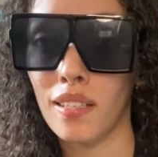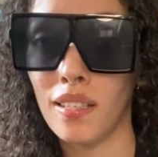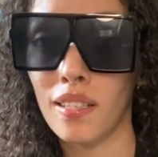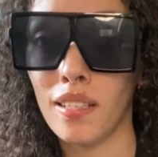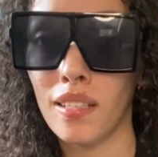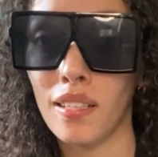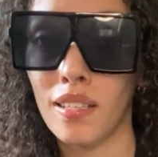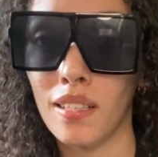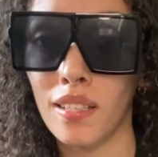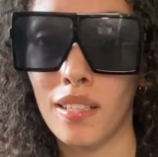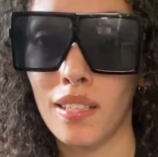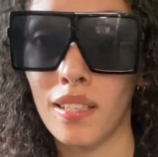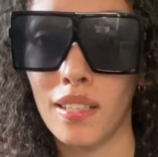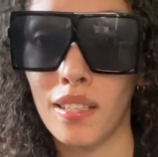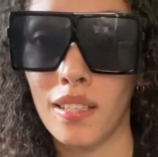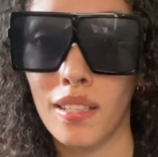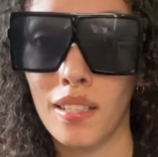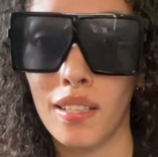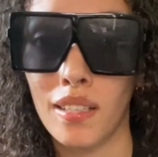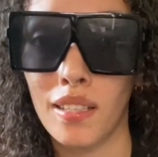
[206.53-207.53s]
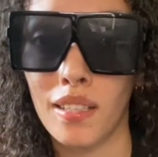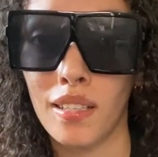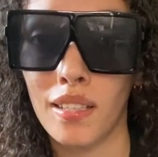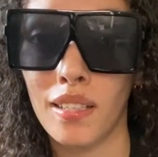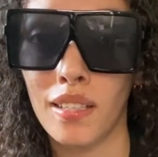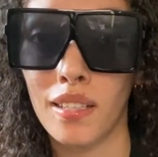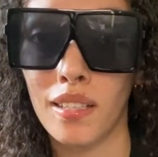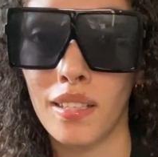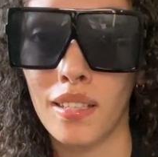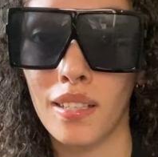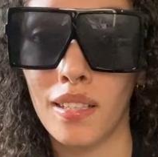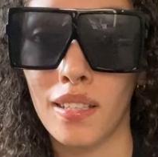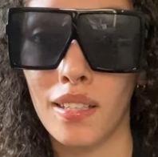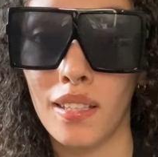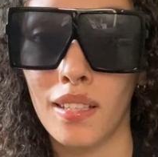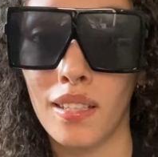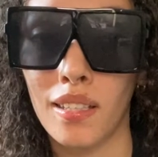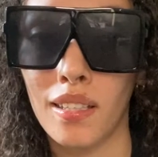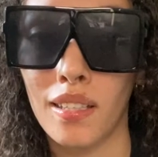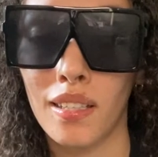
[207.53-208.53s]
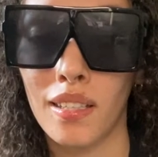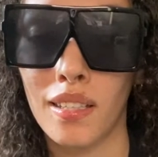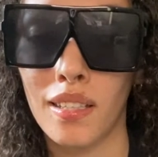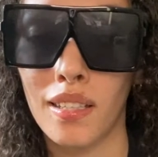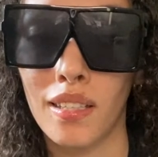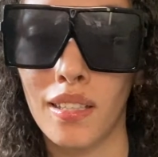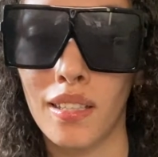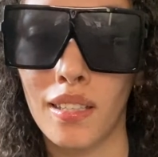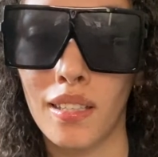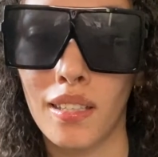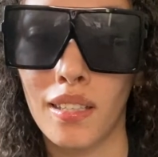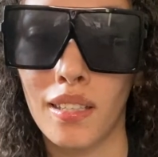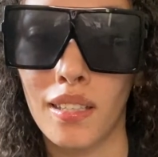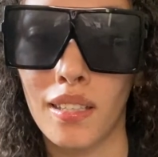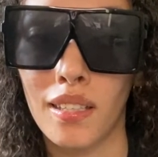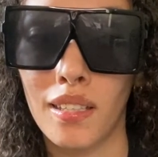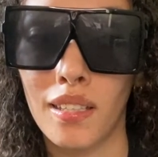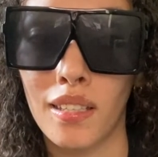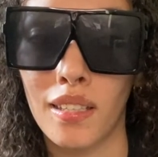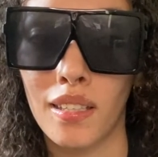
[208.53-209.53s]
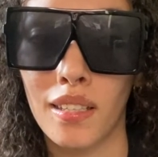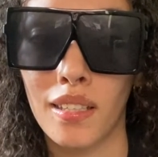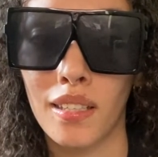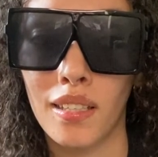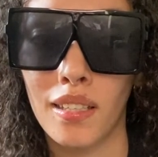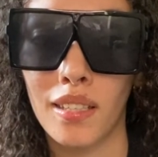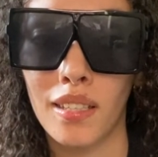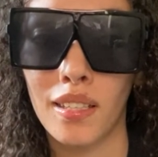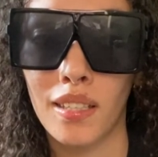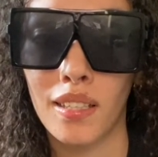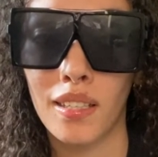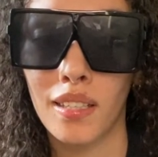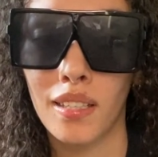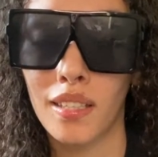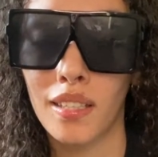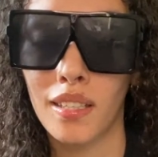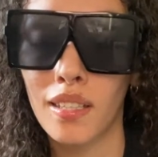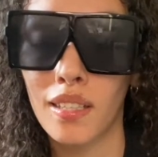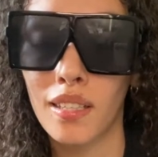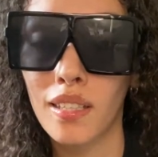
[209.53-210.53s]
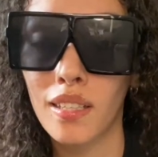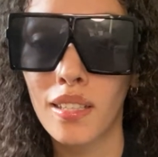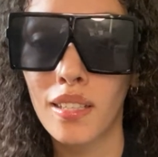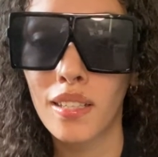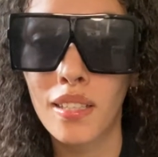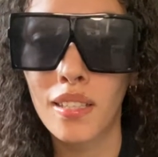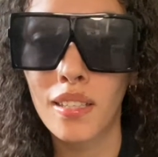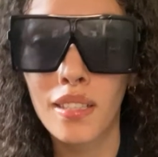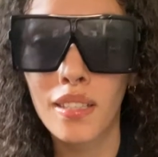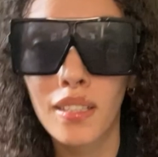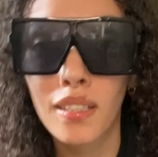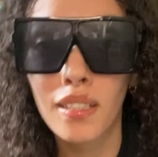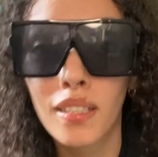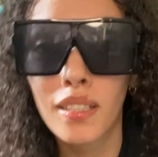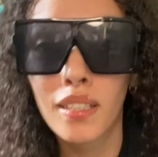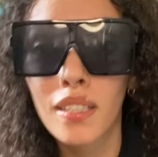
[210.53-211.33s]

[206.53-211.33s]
(no one is talking)